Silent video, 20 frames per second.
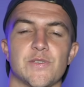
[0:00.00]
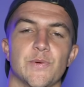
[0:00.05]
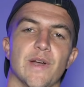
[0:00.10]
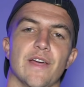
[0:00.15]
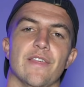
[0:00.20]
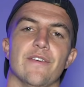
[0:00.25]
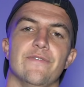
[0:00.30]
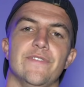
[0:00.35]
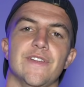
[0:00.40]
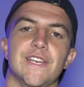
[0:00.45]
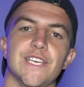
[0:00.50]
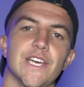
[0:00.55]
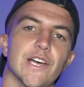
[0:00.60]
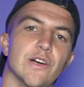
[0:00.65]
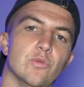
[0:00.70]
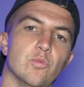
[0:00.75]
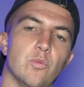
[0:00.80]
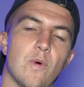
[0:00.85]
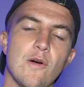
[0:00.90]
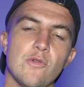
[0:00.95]
to another
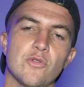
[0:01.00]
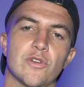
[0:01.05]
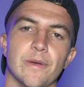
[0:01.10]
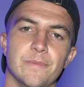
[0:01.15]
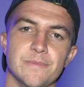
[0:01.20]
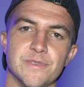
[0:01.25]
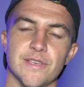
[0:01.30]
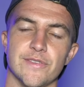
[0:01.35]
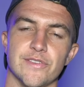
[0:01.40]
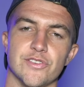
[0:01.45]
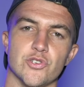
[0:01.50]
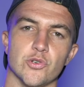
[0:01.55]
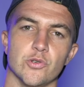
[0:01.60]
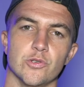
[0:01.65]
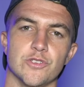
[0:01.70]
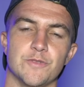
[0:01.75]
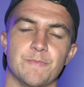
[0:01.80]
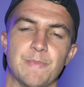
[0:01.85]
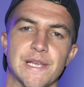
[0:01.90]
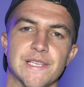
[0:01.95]
video. Welcome to the
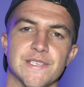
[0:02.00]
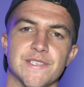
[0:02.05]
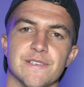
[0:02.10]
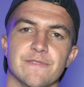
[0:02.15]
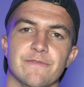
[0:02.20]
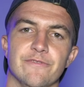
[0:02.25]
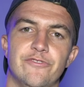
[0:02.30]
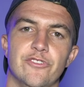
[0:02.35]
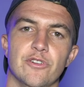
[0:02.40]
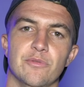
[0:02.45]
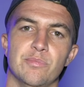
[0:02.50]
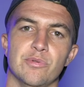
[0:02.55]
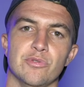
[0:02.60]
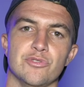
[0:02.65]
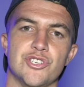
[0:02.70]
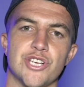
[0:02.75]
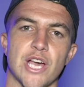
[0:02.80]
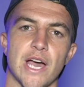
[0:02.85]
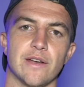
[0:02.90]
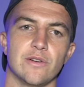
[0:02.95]
George Benson Football
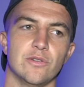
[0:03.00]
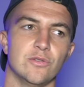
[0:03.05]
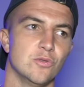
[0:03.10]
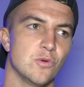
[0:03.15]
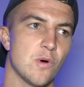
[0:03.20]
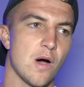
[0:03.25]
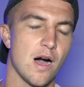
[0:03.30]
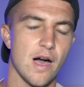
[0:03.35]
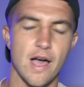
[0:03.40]
Channel.